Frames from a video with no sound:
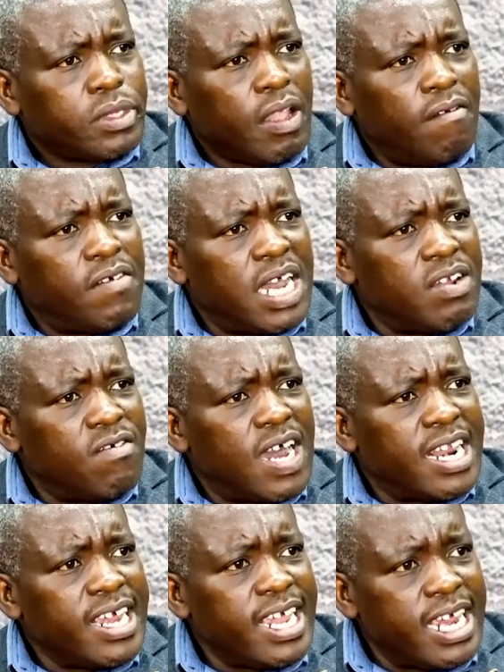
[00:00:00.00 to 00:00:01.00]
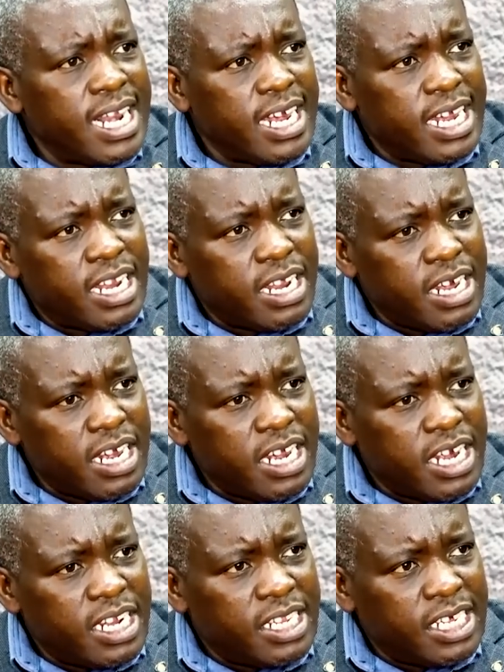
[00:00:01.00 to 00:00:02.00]
vanhu vari early
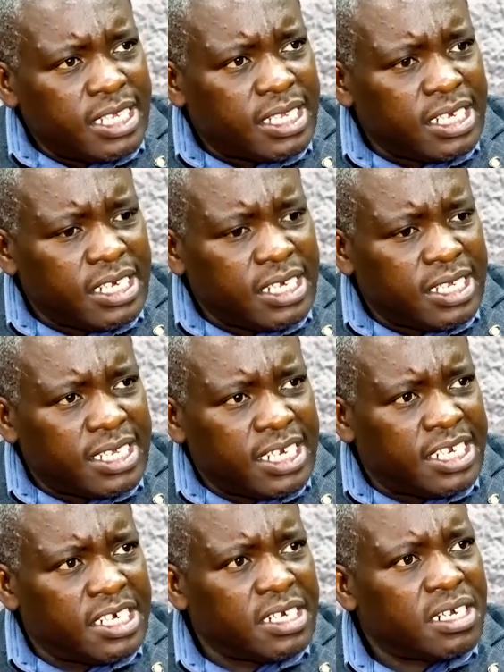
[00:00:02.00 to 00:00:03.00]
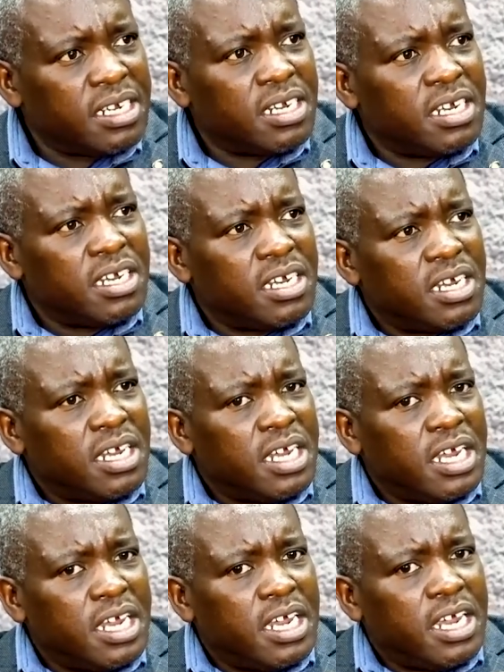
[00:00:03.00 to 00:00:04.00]
in this setting
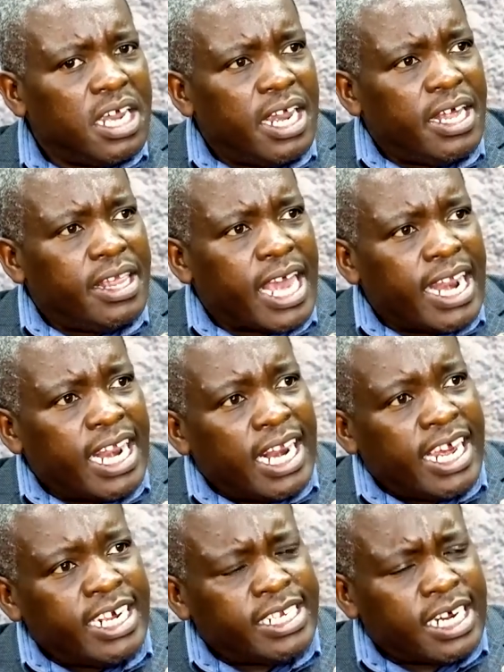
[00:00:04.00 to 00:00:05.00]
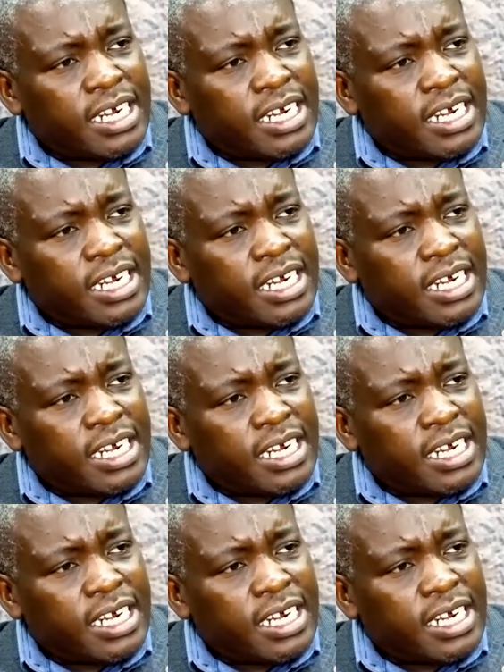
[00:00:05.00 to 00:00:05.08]
than later